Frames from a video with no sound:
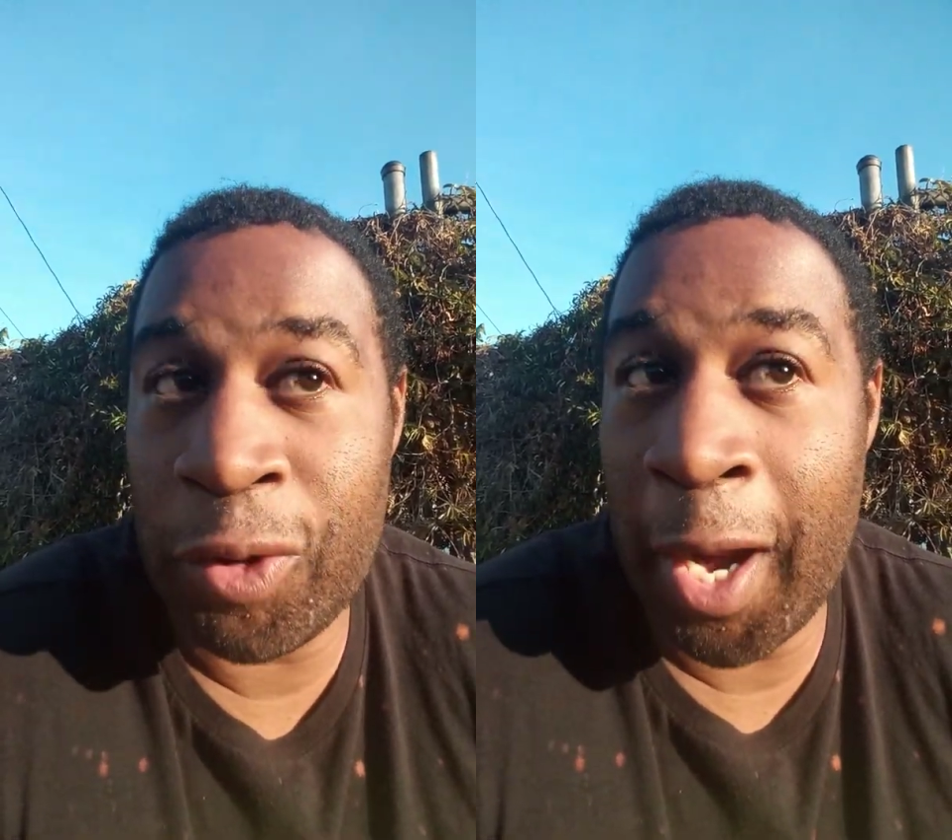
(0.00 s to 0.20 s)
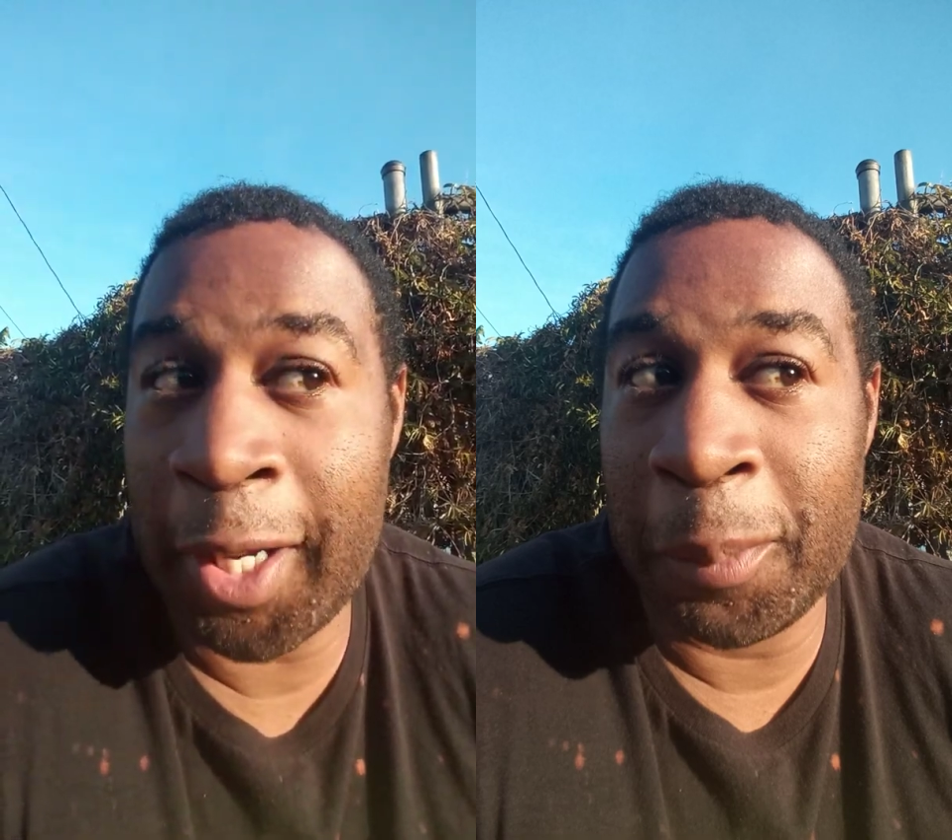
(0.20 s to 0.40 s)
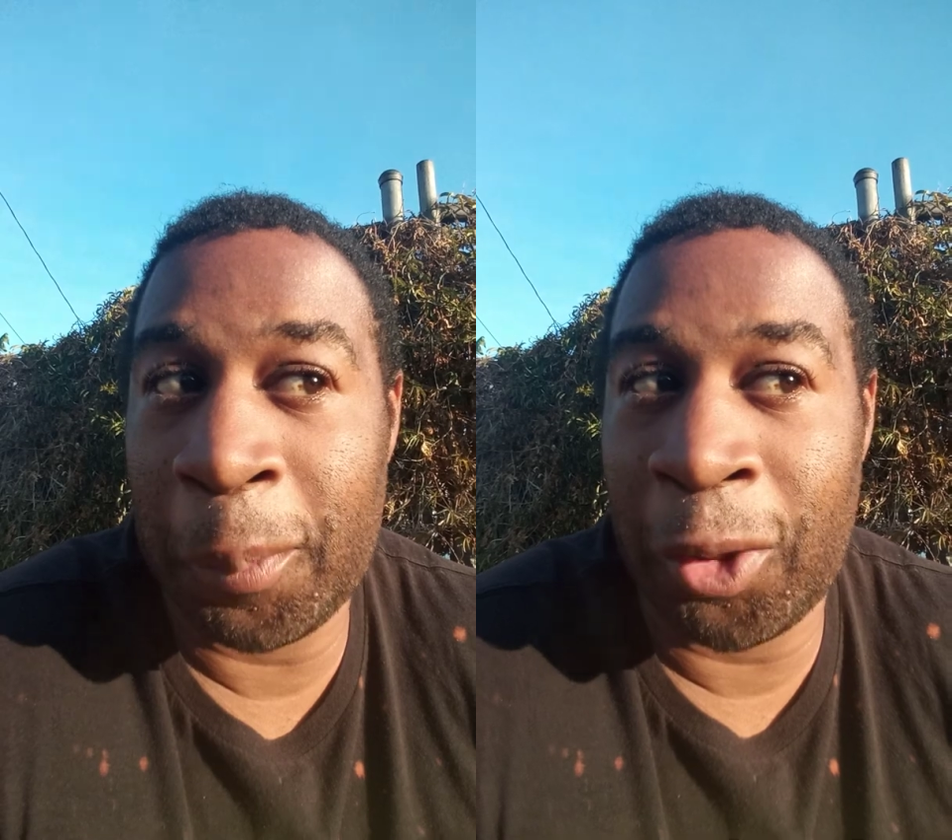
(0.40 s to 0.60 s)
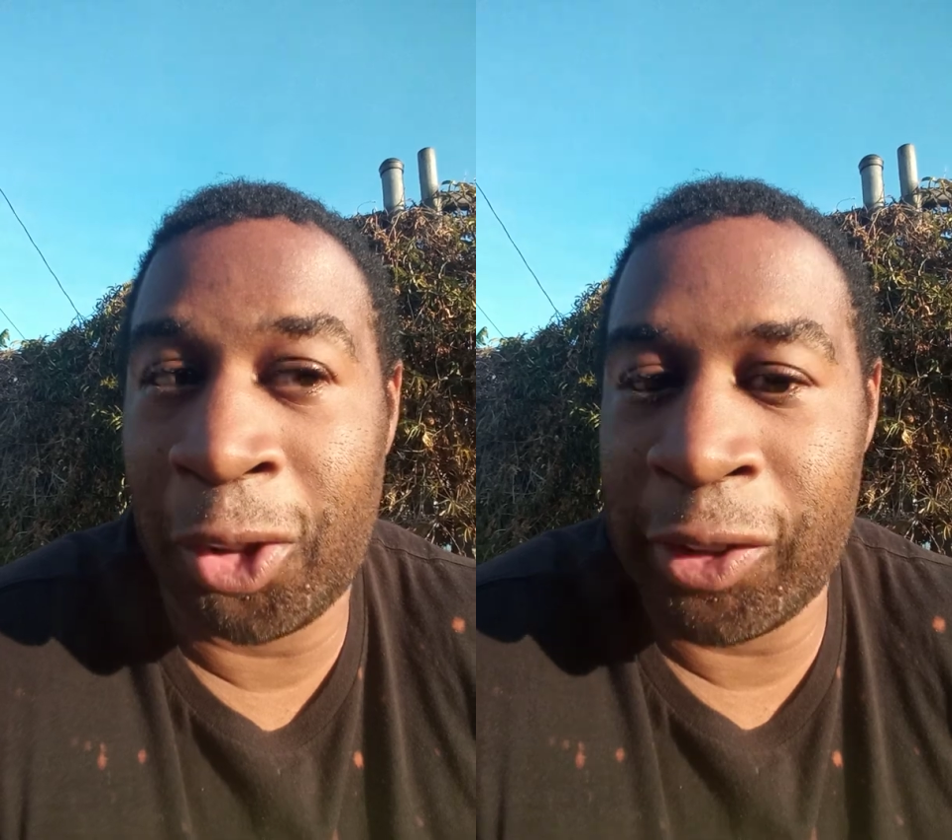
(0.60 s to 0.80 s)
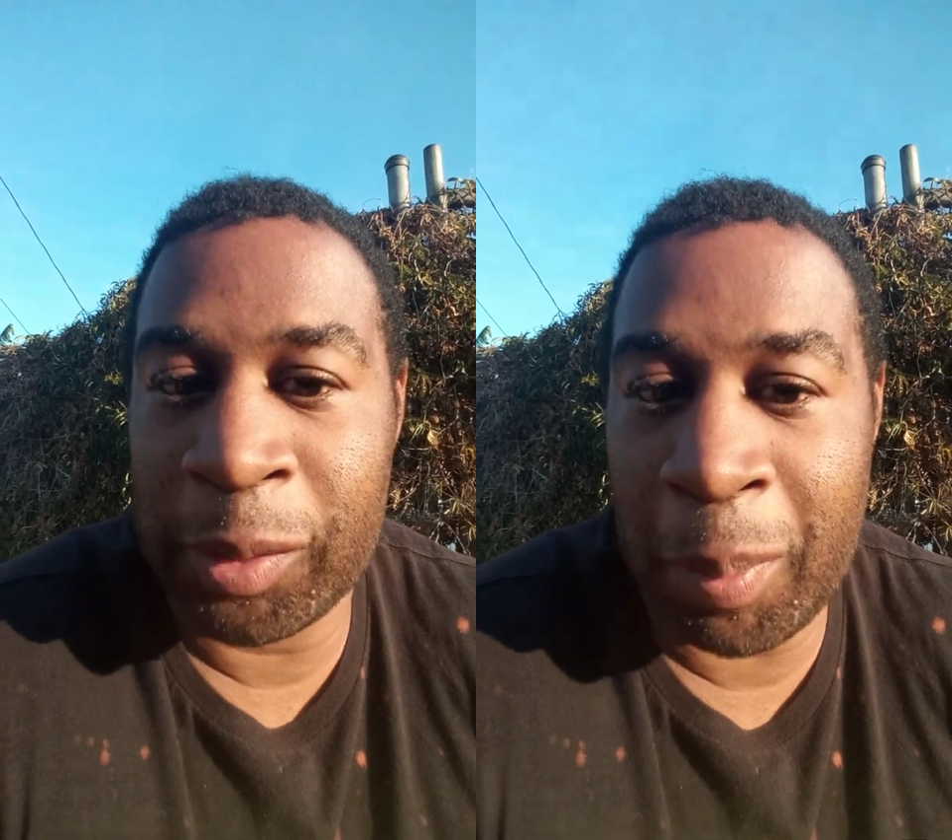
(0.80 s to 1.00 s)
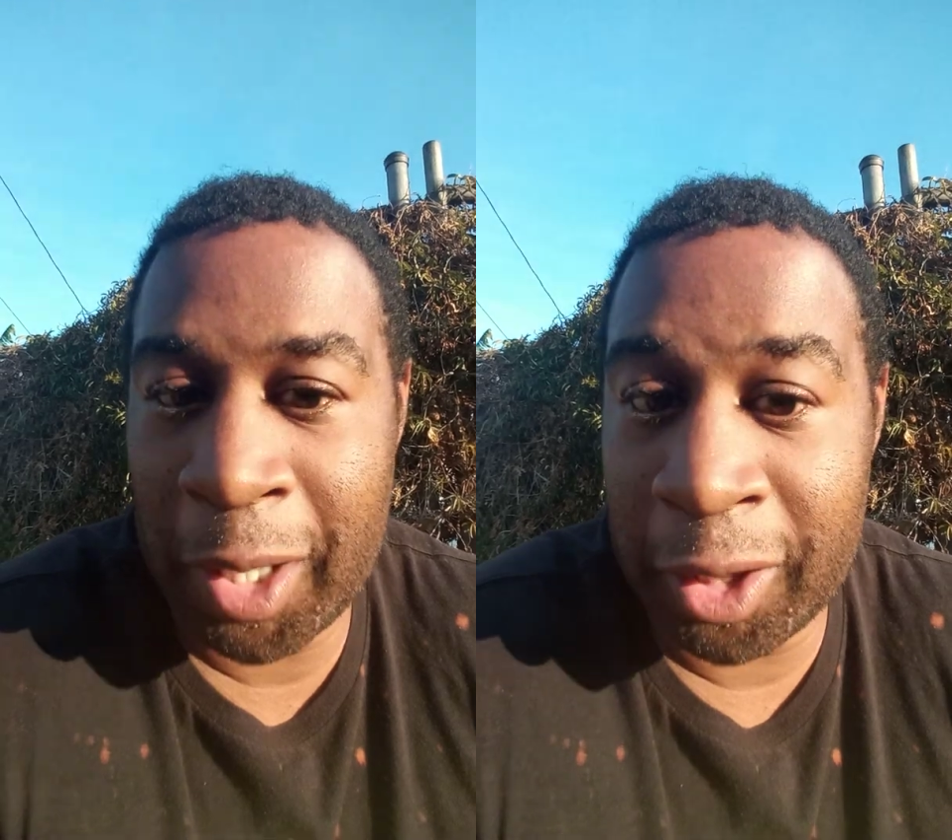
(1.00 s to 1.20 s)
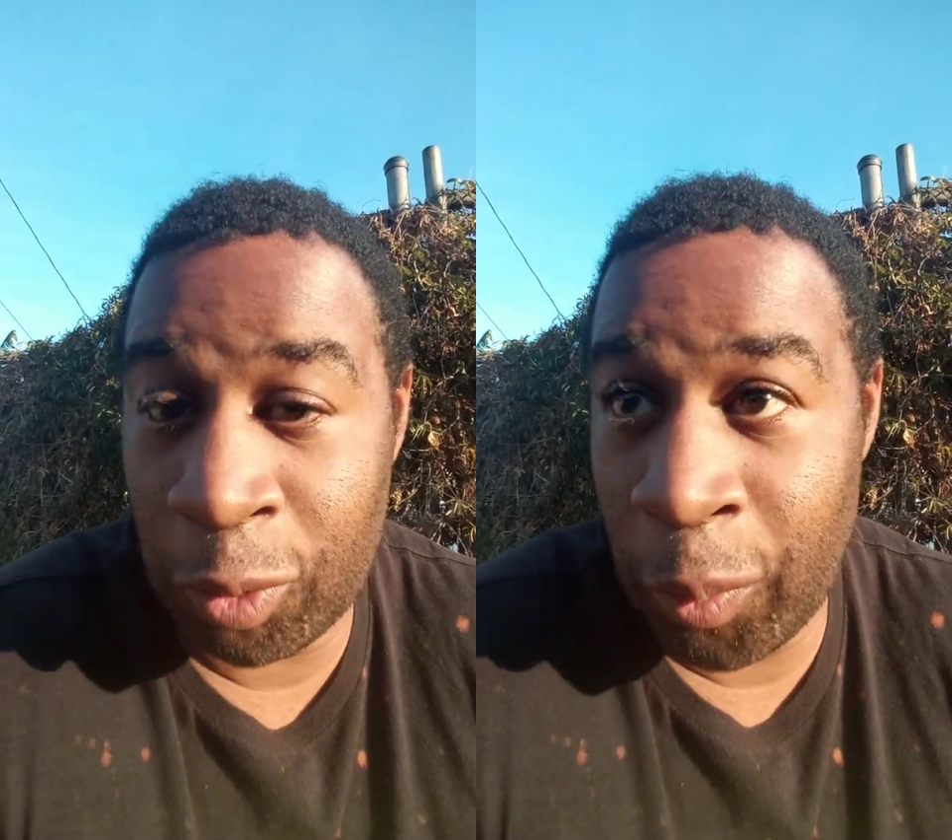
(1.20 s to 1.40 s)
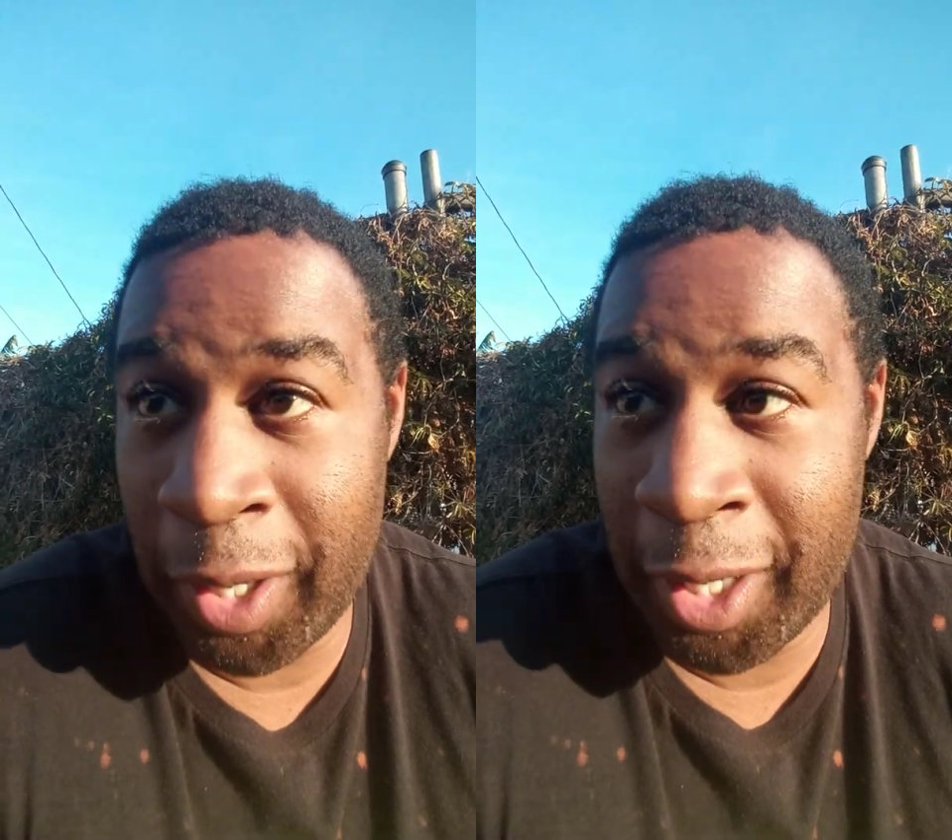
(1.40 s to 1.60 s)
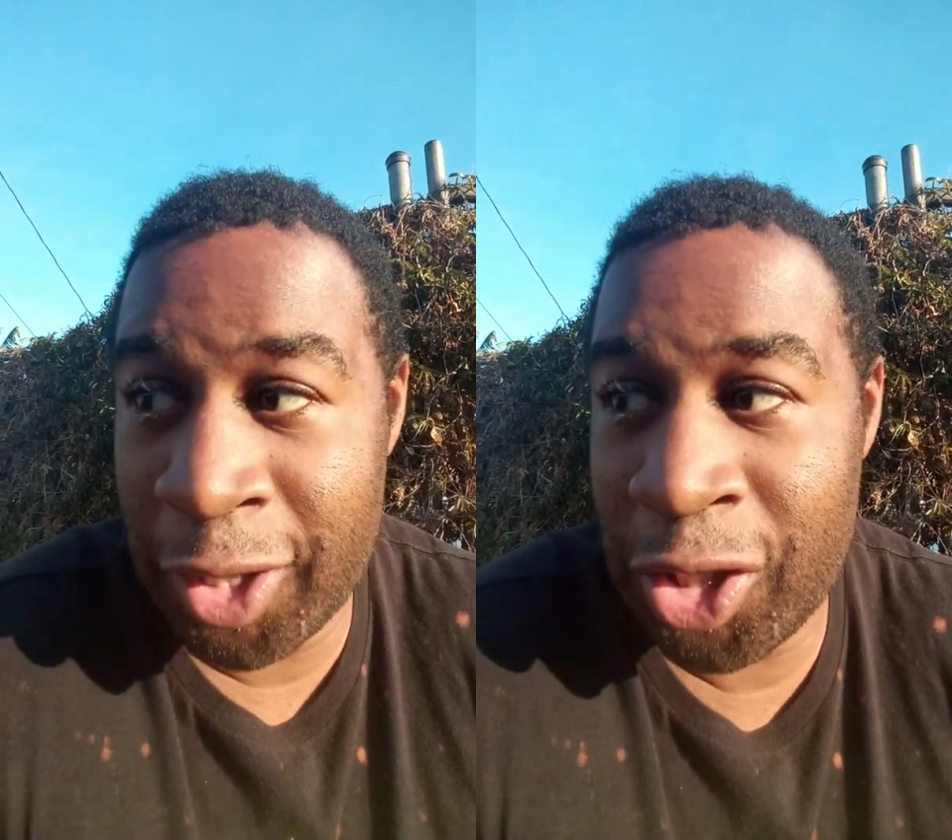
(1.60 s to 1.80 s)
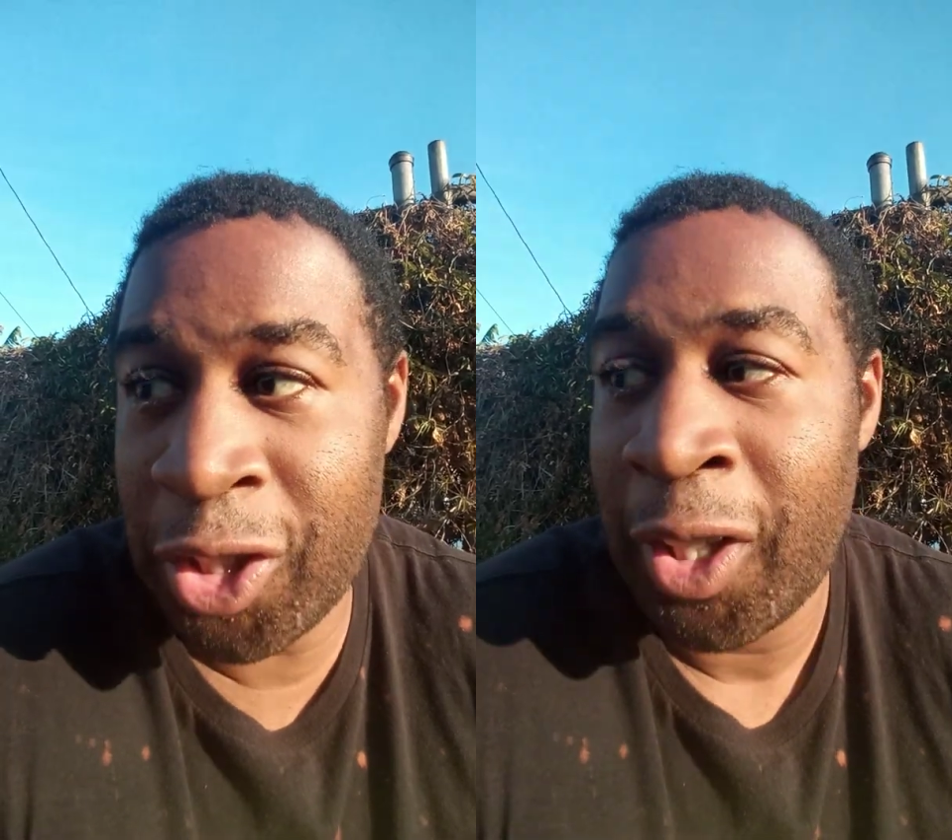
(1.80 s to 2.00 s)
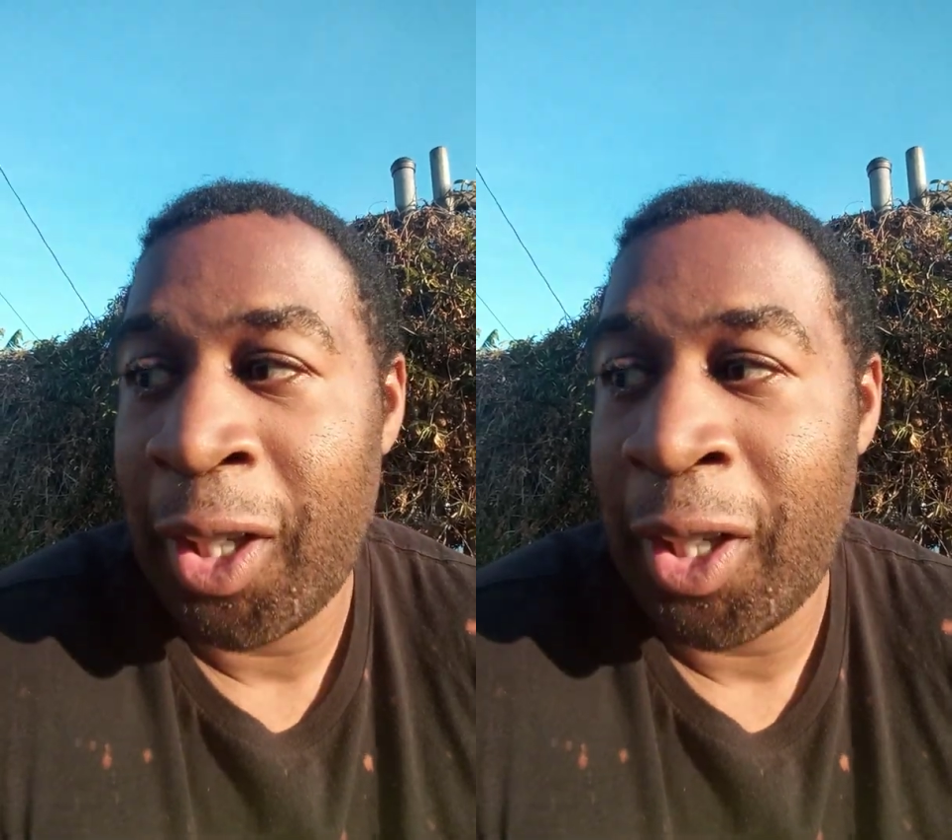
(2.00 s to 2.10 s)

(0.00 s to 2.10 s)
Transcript: Dragon Balls, making a wish,